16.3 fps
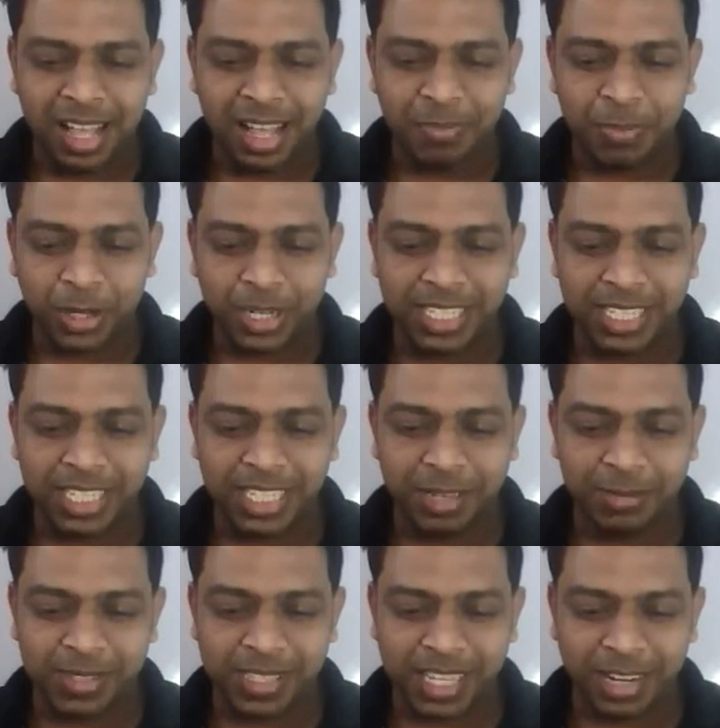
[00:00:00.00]
protecting
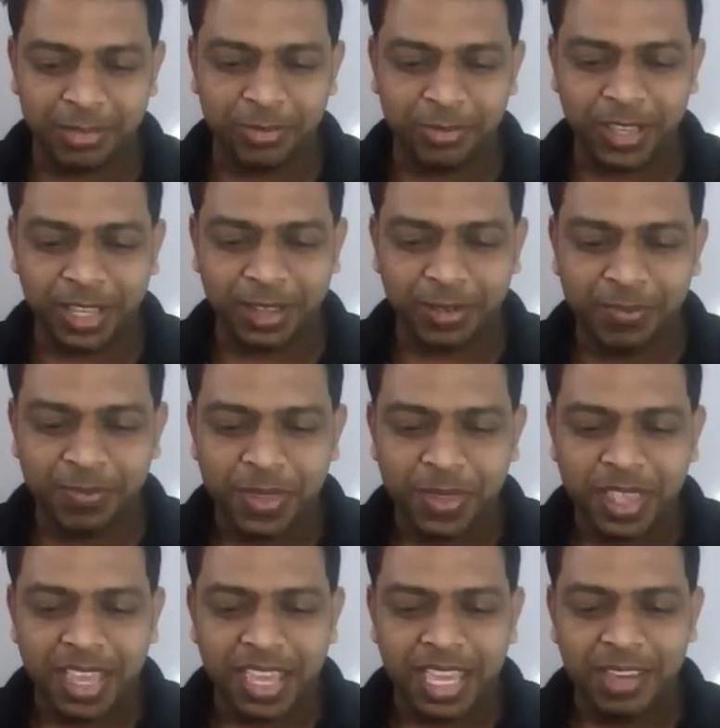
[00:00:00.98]
himself here.
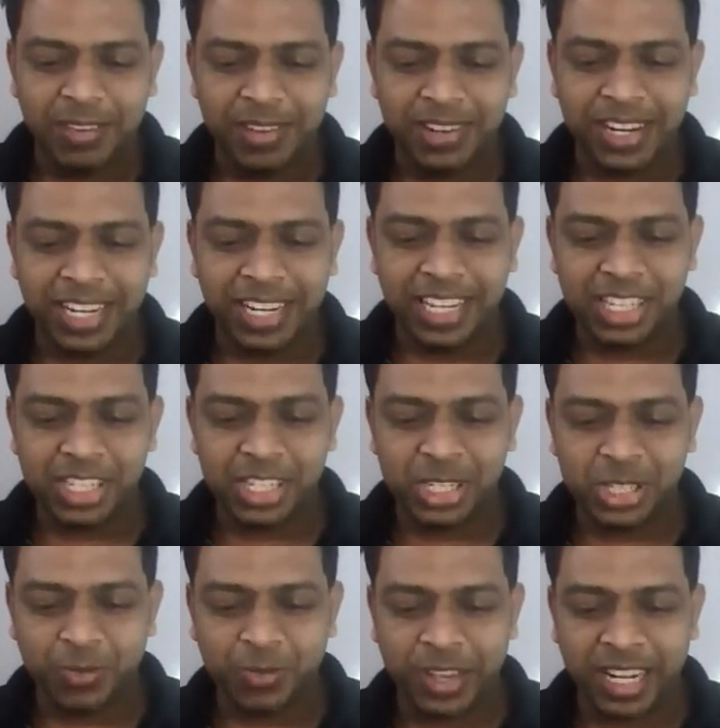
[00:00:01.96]
Evil
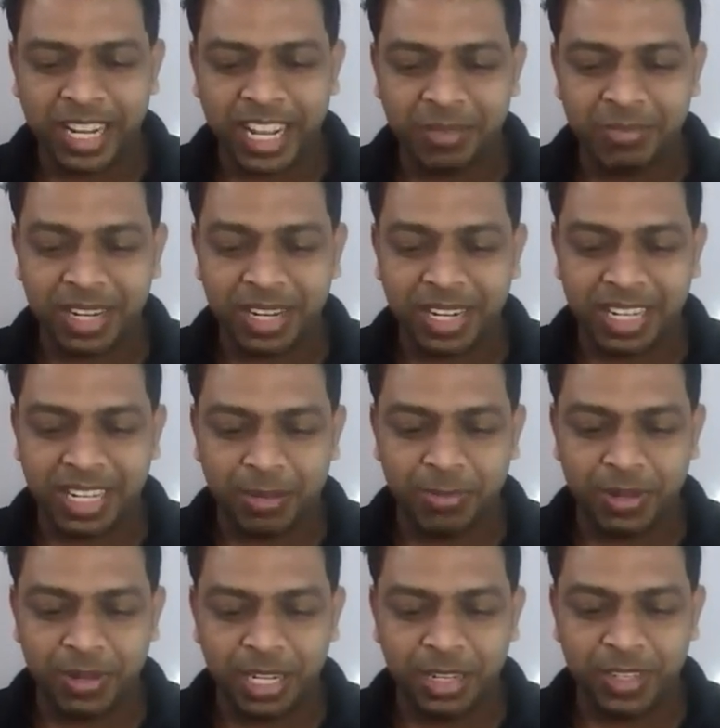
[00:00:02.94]
radiations of an unmarried
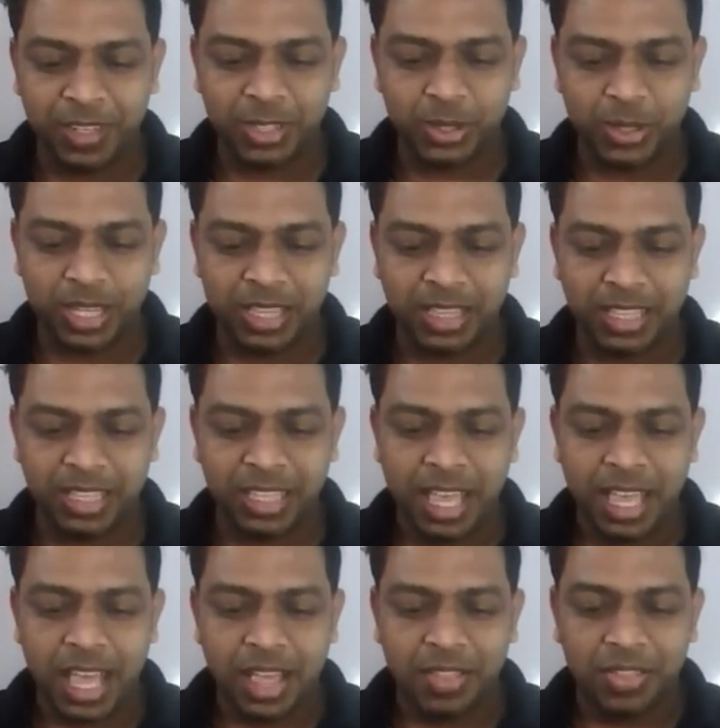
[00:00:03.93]
couple living together.
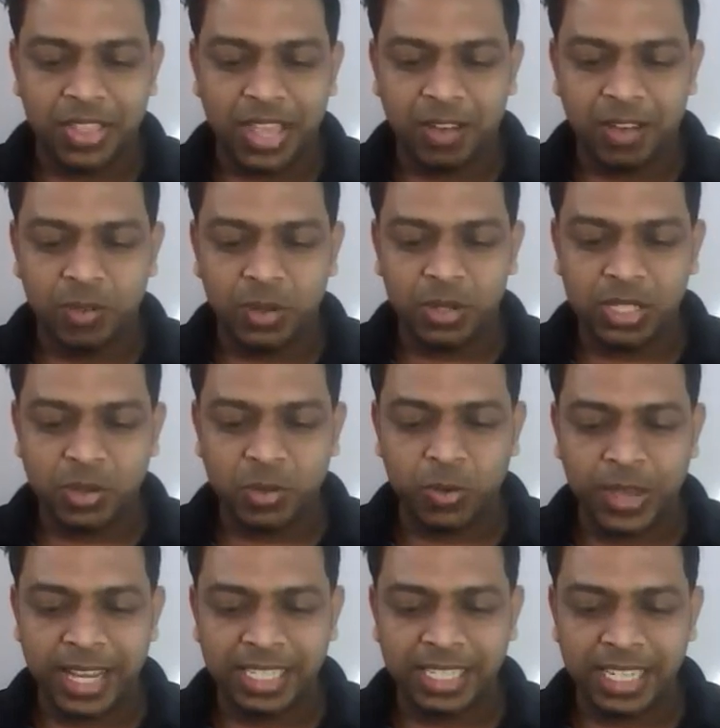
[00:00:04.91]
There was a
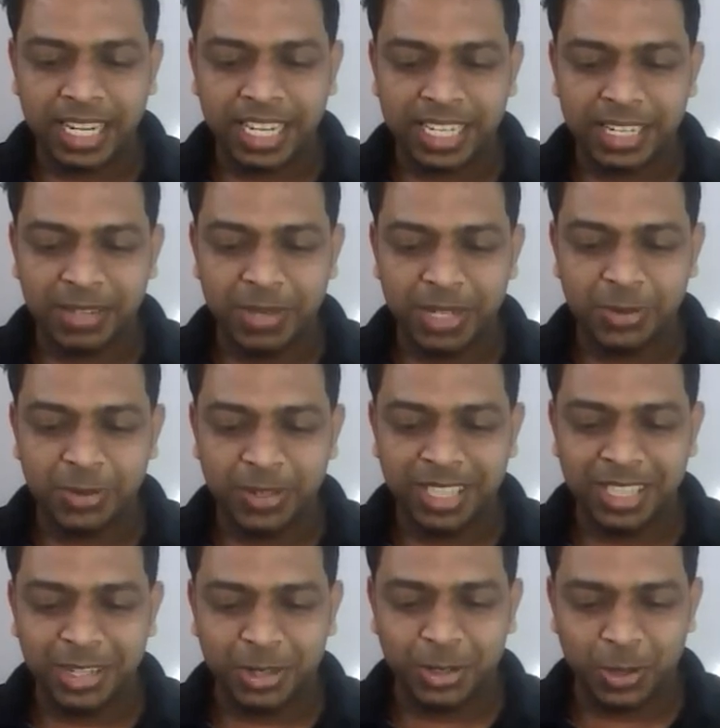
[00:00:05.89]
ventilator
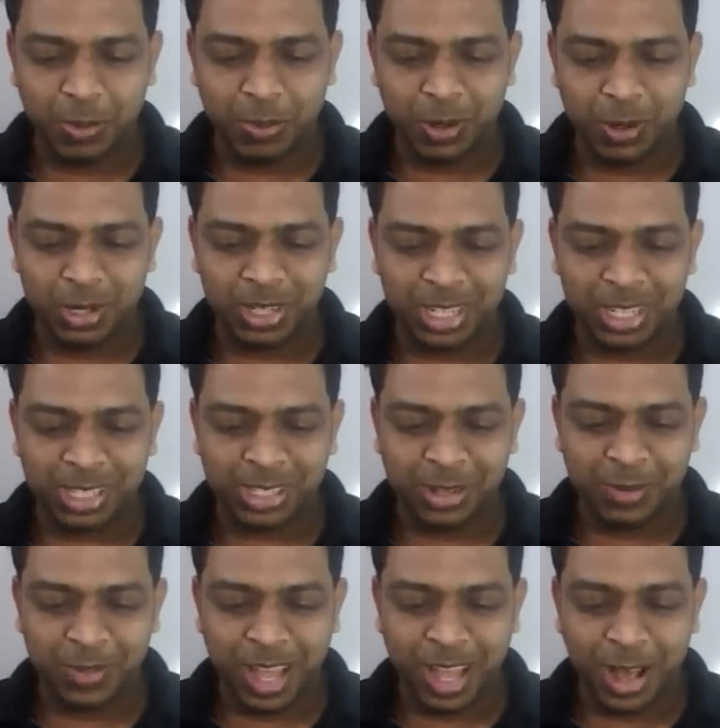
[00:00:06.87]
between the two portions
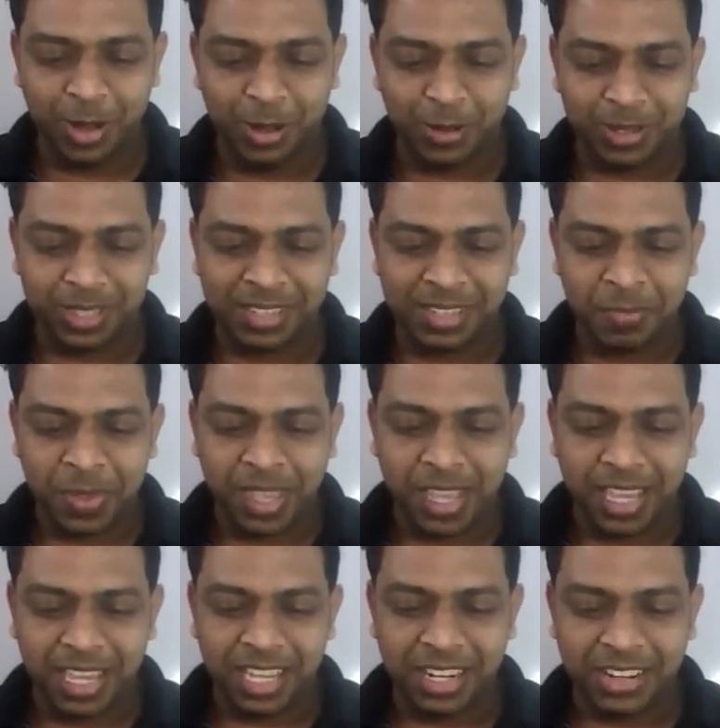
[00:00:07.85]
of the house.
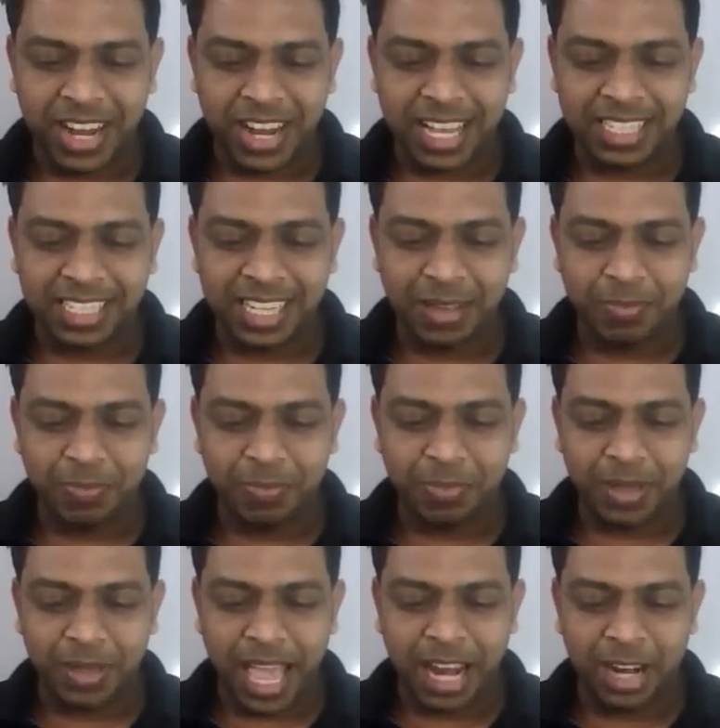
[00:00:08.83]
He dragged
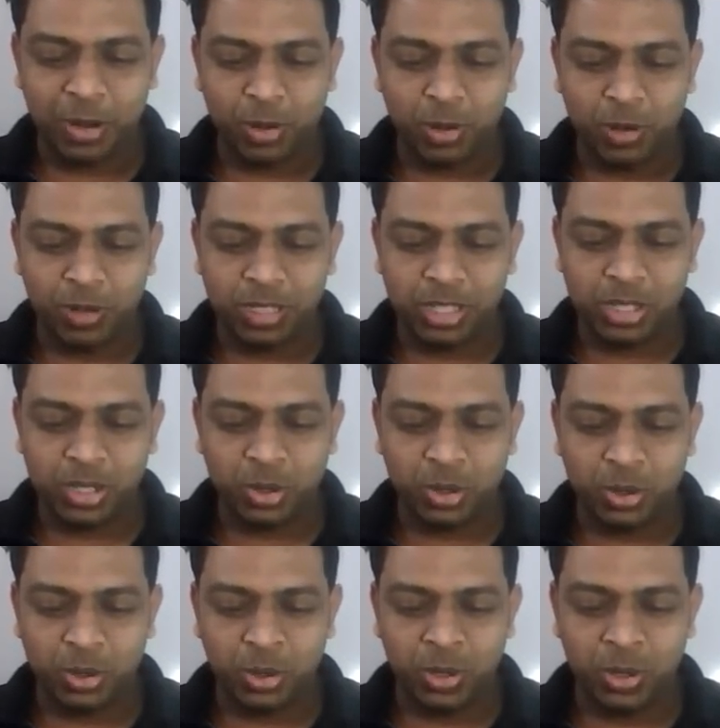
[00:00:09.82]
up an old
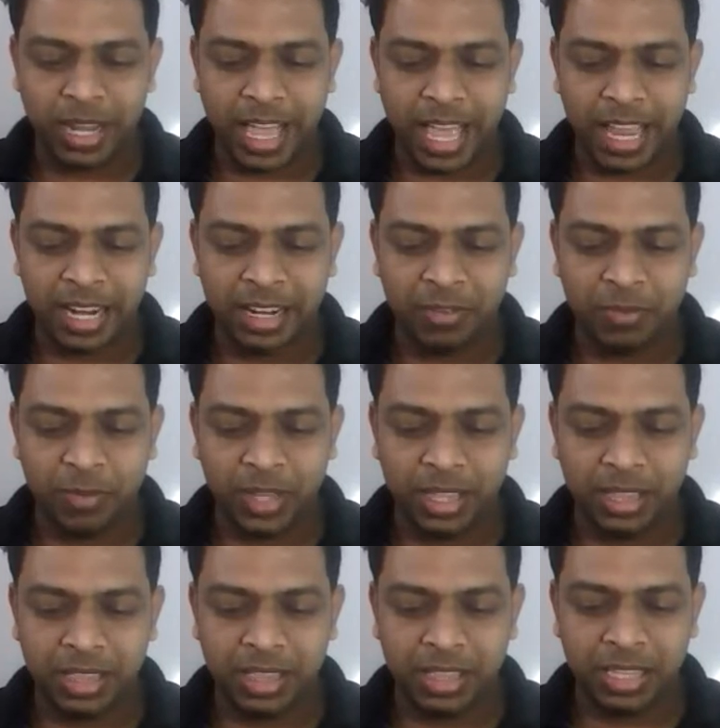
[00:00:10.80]
stool and,
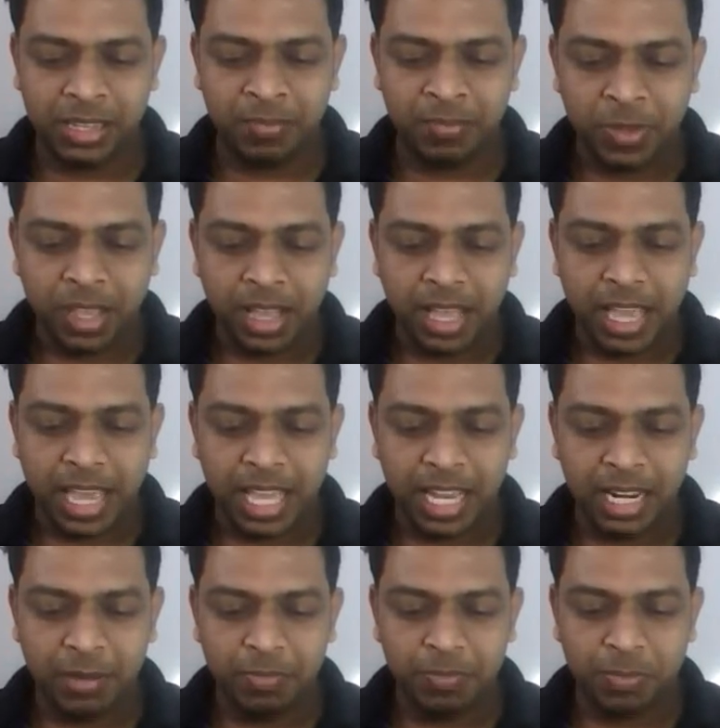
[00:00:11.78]
with the
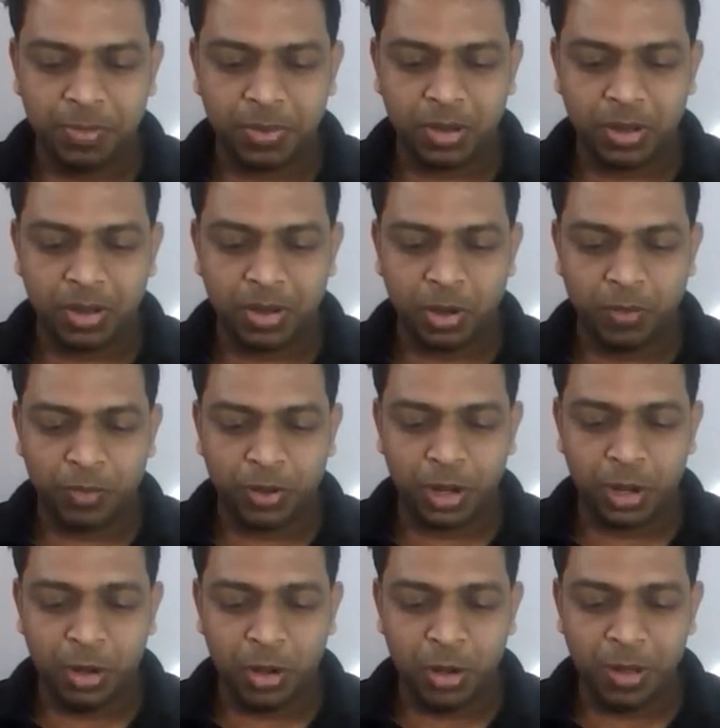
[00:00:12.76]
help of a
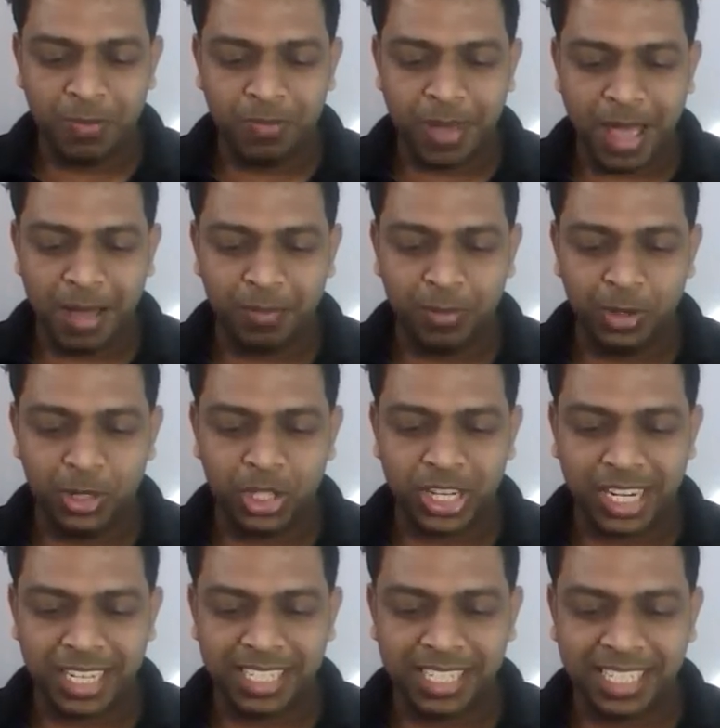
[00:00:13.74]
long bamboo,
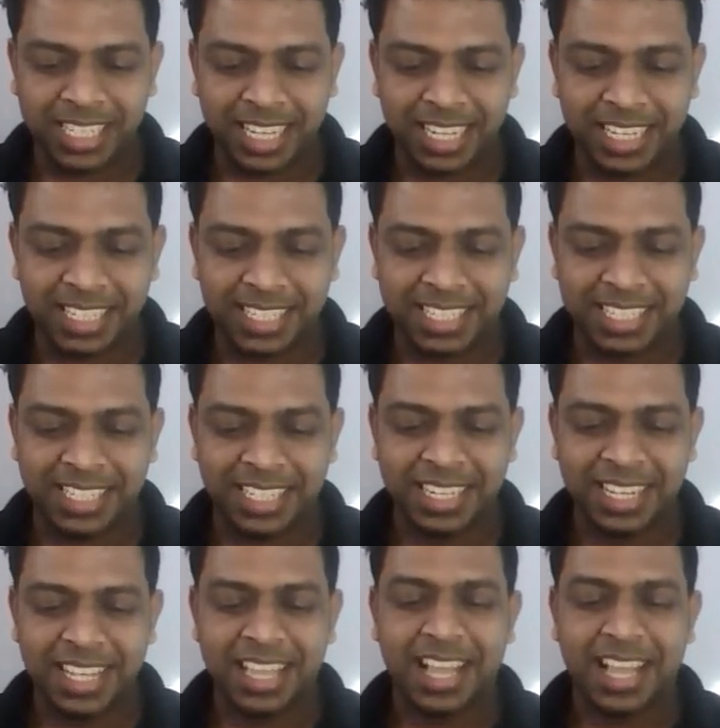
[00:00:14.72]
shut it tight.